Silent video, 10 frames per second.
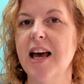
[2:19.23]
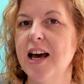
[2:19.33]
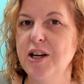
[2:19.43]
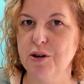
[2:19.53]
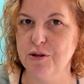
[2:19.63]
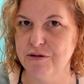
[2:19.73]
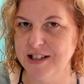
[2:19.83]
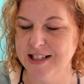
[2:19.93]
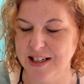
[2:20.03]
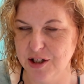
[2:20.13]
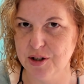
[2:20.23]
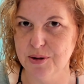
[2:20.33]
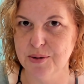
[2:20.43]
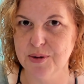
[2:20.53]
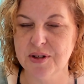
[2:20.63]
and your
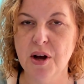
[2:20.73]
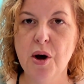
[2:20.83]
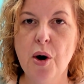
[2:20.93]
credentials?